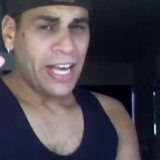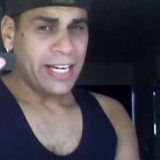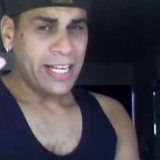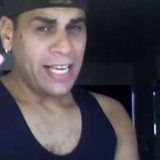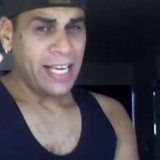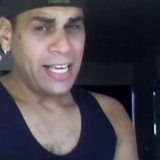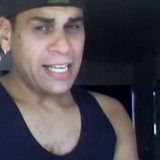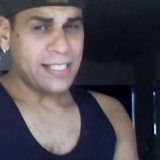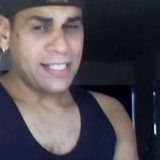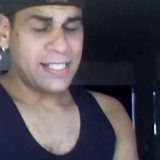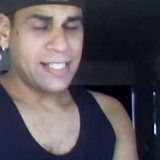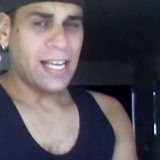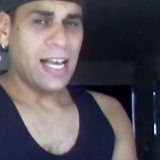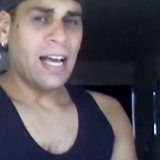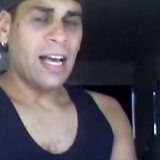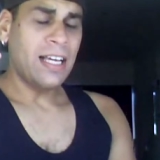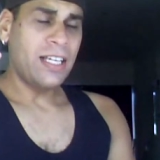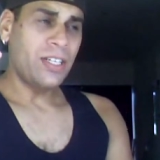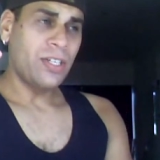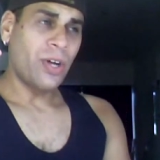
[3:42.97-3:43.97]
that it,
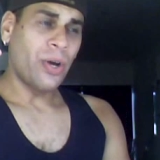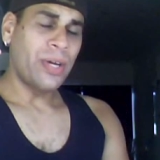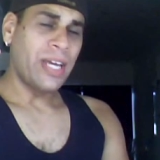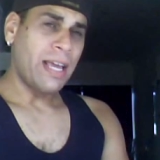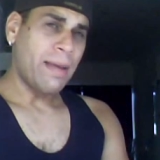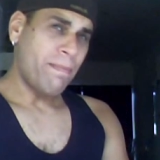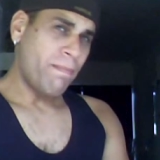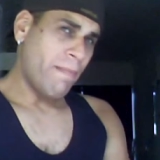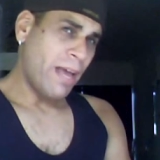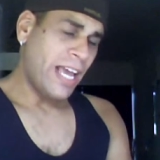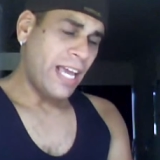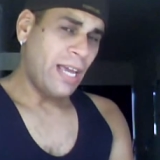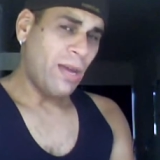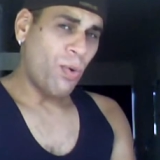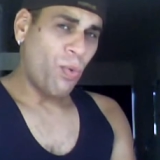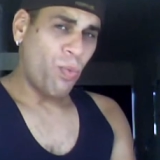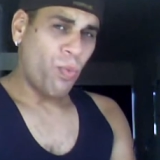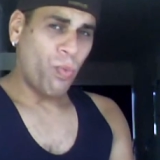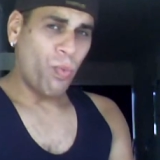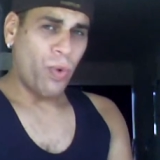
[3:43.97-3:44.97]
uh, you know, it
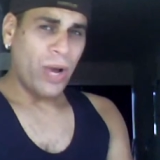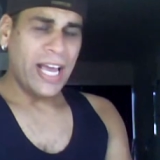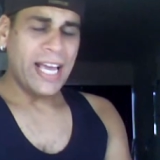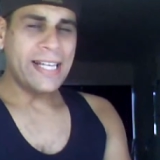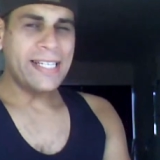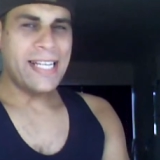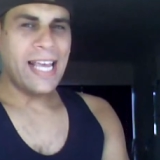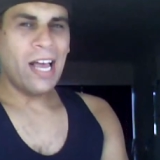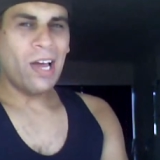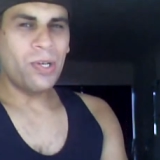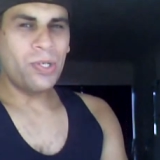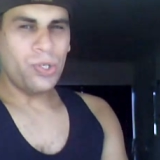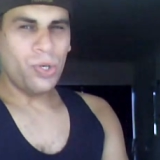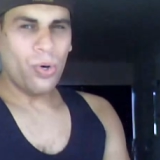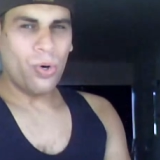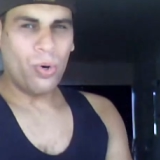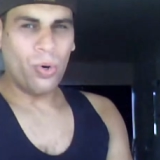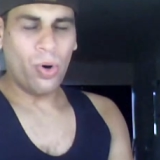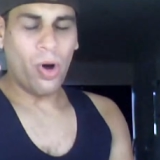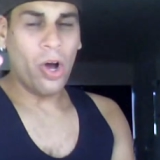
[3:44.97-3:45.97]
may wear down
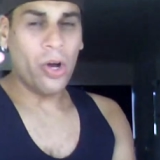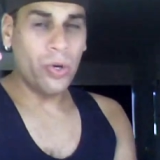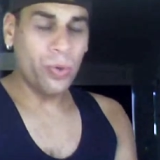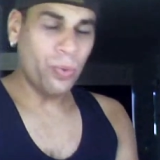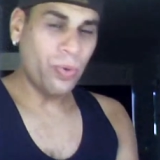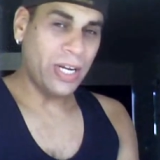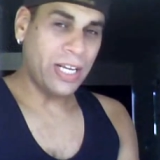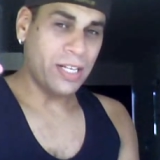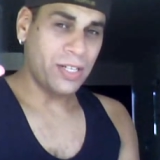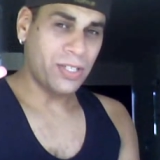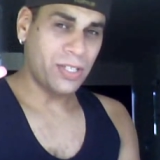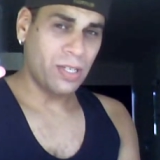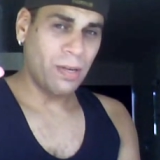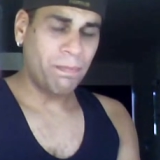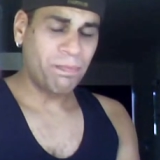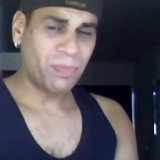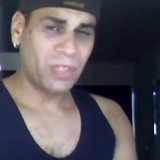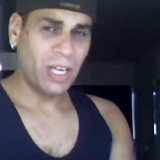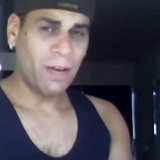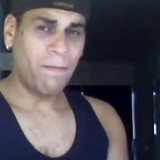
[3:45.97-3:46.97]
your O-rings
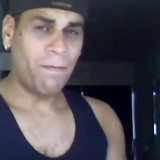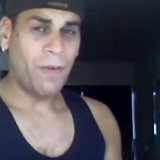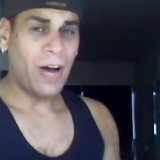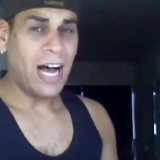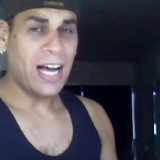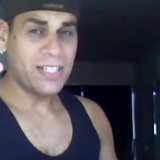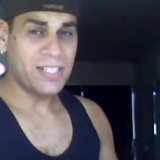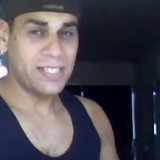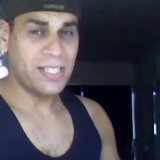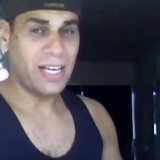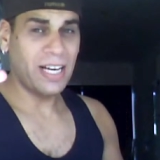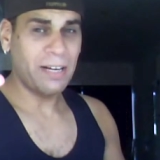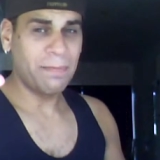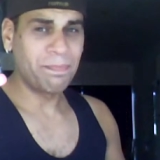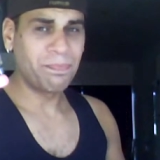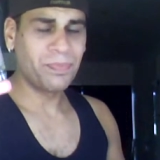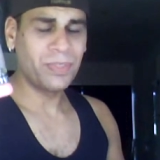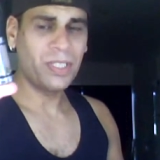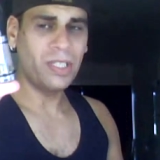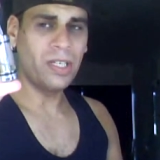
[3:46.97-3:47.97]

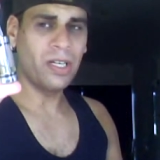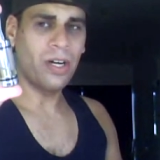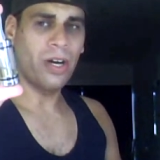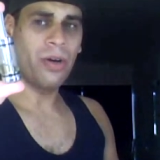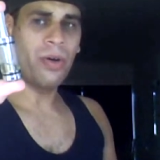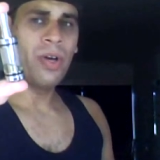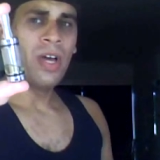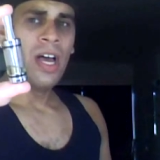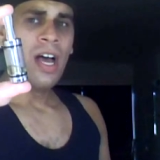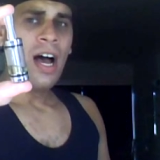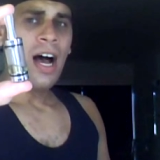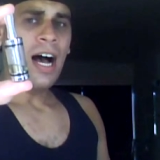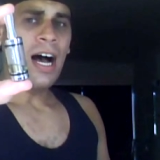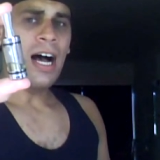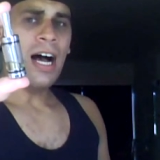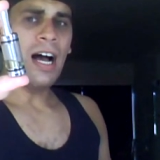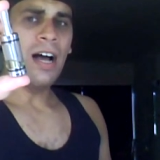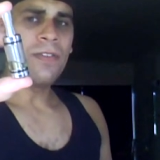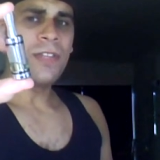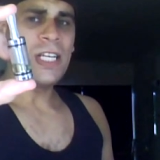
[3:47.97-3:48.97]
faster. You know,
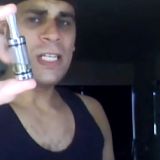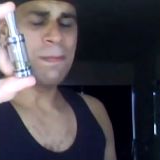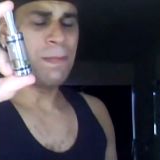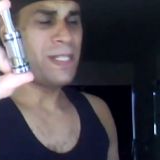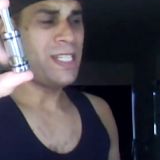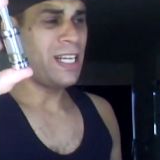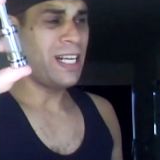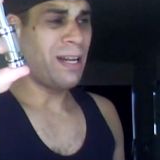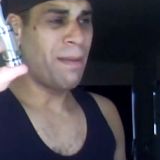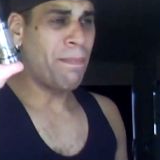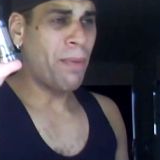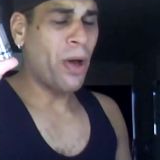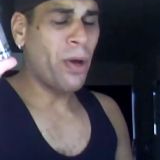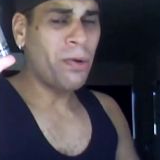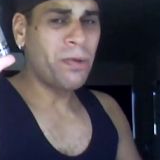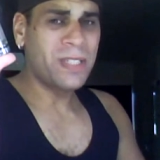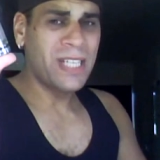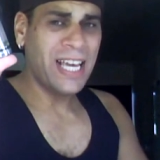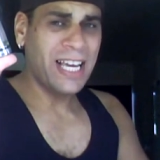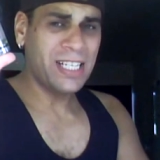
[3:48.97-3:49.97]
uh, these particular
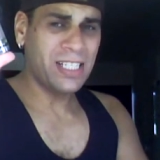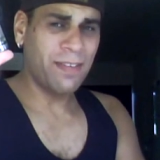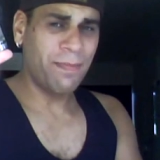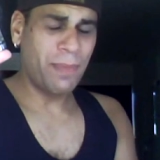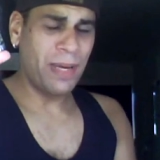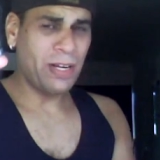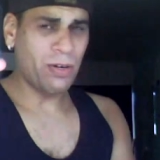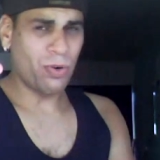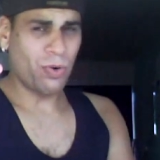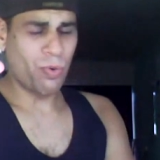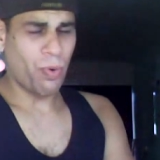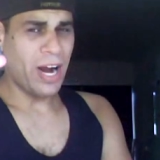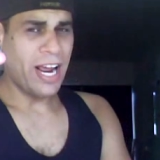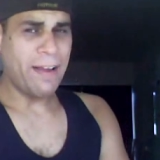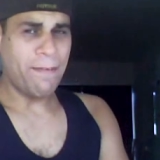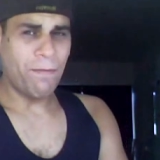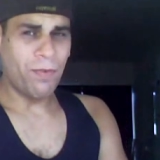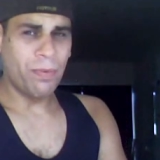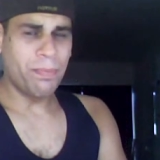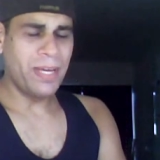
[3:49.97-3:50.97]
Boge tanks have been
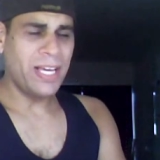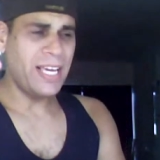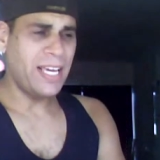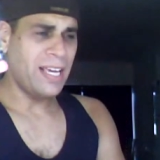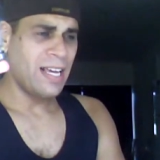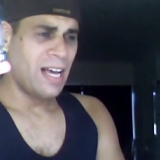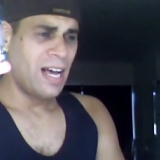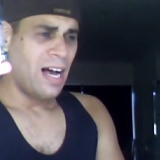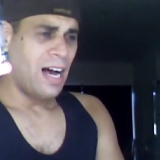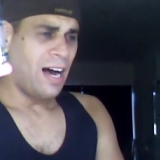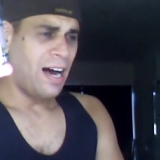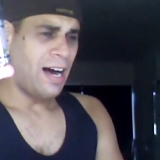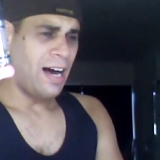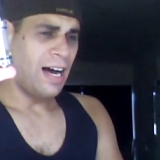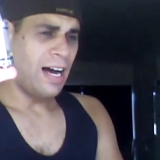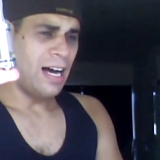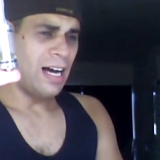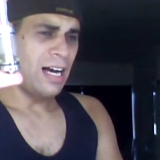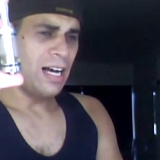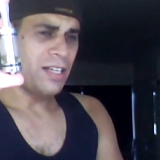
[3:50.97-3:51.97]
great for me.
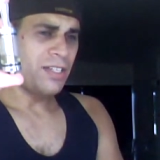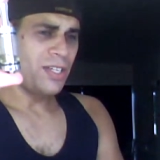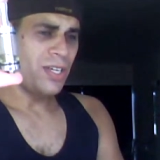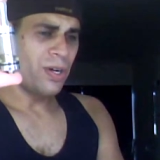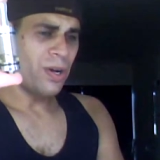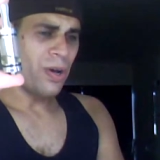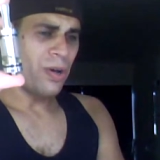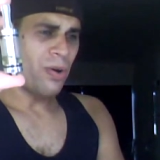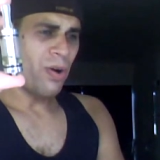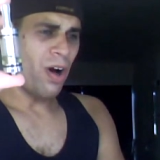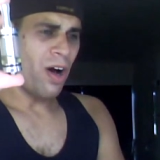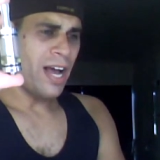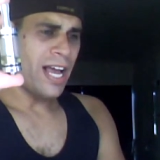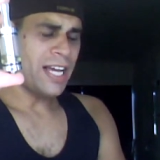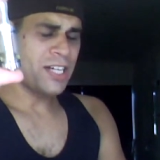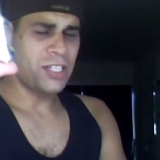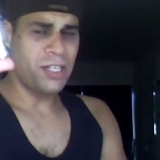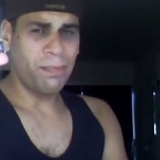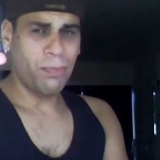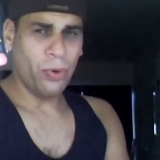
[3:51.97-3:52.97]
Uh, you know, I
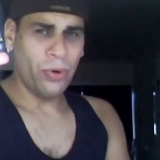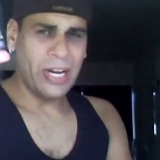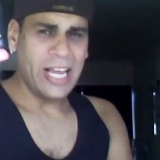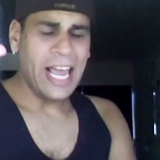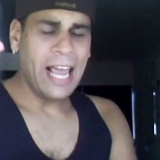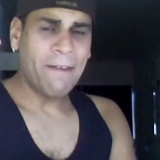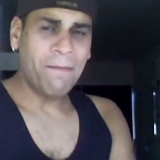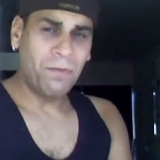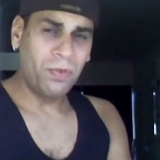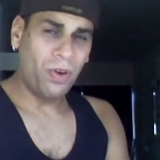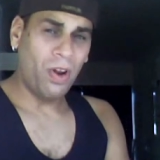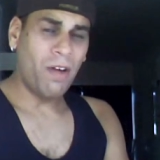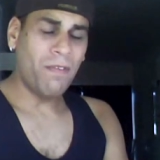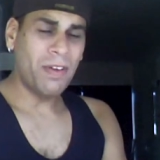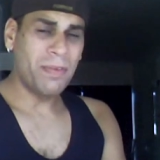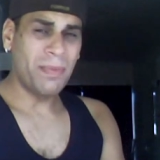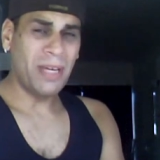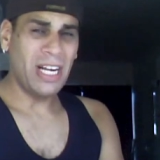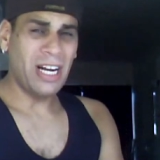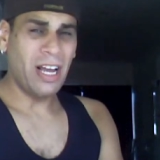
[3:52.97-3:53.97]
actually bought a handful
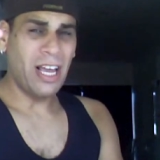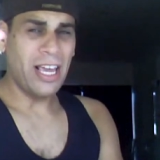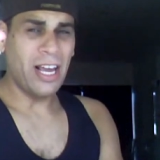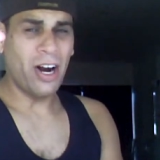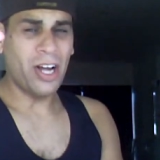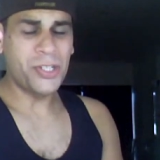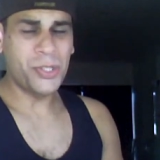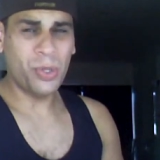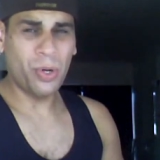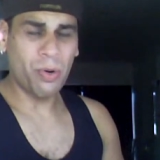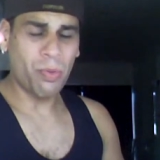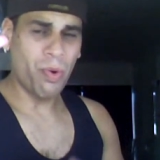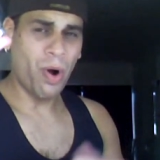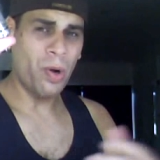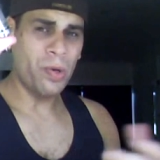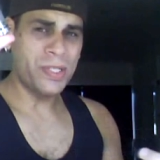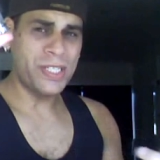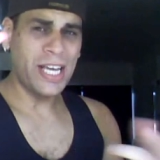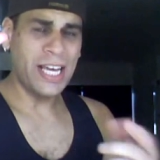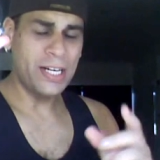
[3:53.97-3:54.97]
of them and, and I sort of
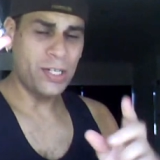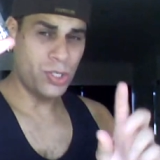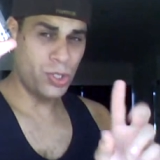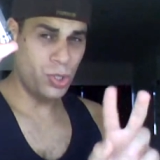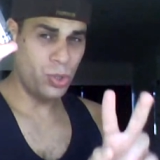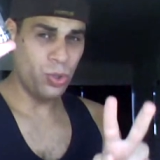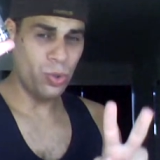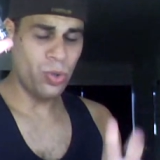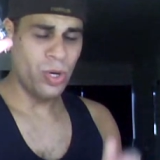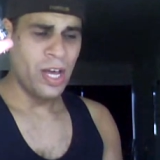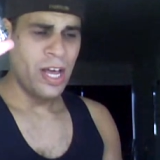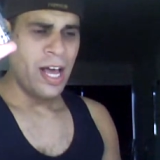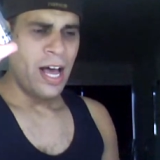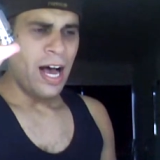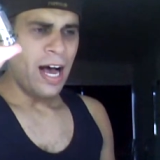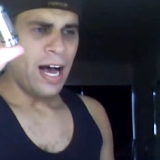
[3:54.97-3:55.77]
rotate two,